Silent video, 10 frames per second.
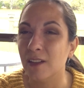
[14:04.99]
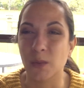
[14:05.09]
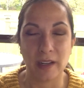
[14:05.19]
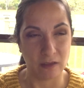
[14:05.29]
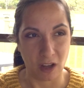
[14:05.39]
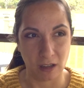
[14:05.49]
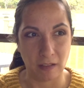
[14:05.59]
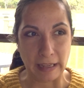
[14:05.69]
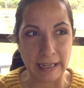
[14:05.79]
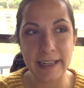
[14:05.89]
Do I have long
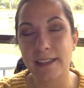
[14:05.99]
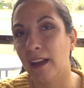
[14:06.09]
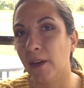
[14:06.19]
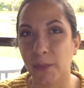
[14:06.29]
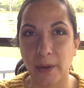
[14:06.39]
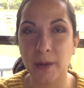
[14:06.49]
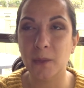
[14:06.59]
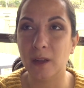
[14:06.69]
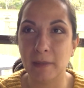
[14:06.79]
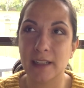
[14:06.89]
legs? I don't know
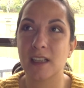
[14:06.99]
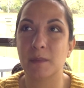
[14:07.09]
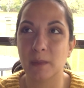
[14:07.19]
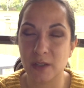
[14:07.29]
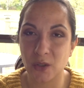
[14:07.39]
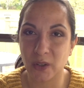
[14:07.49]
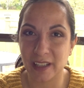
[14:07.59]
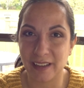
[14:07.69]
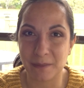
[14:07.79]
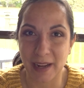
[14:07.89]
what makes up the
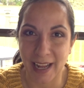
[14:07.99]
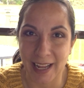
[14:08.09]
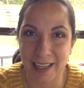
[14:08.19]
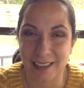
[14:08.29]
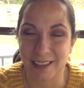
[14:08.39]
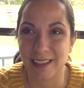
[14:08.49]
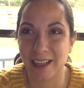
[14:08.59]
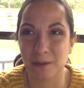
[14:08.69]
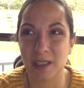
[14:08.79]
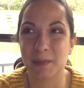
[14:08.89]
majority of my height and
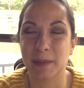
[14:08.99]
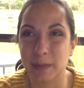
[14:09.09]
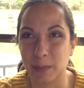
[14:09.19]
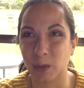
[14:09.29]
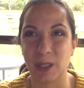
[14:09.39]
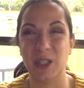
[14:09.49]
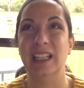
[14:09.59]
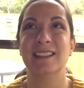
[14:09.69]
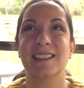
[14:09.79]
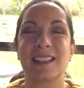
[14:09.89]
what's my
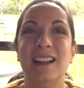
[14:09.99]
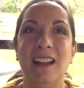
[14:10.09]
proportions.